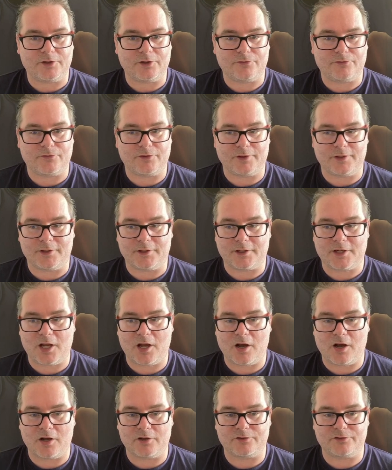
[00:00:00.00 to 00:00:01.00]
different
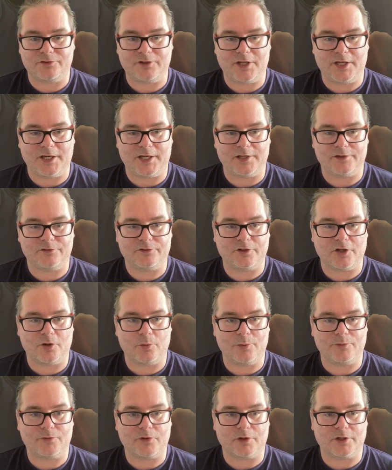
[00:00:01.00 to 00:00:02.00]
cards here.
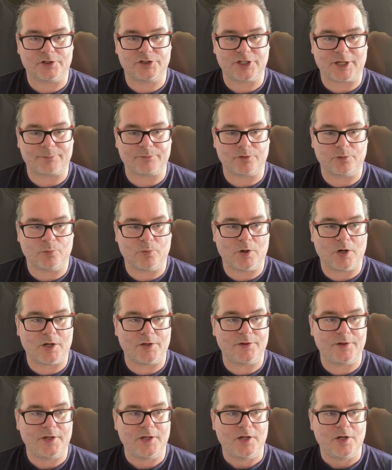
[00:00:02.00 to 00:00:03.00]
So we've got a chapter
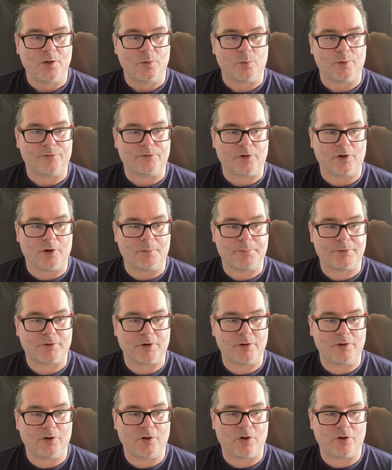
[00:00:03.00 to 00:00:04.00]
1, we've got a
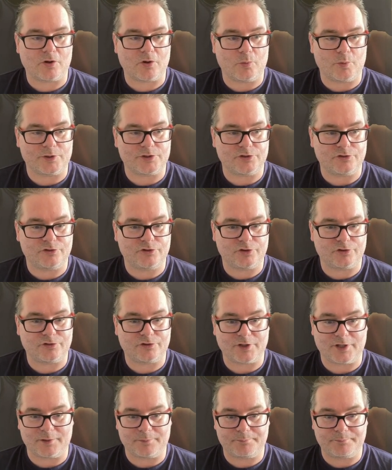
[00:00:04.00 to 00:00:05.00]
prologue, which is
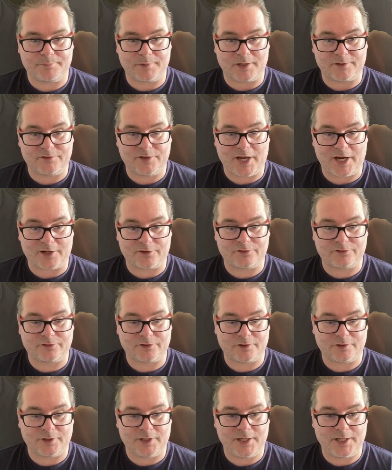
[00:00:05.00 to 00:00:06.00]
just a
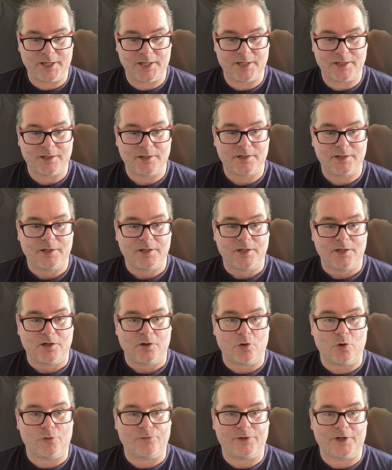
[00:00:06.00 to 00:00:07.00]
text here.
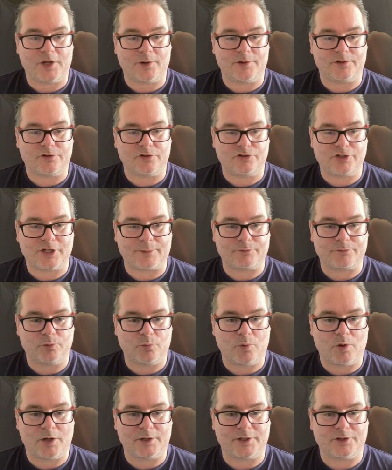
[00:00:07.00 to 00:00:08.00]
Or if you go into
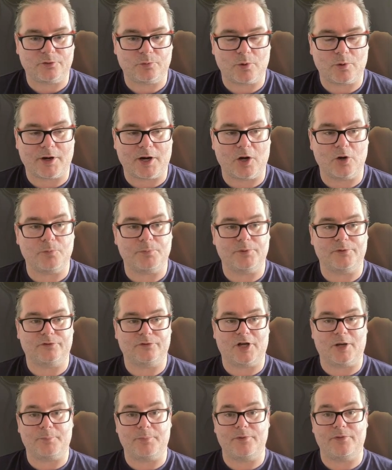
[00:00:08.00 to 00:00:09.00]
chapter 1, it's where it
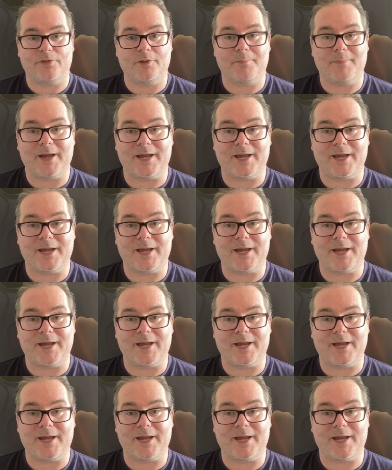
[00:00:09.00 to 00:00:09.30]
opens up the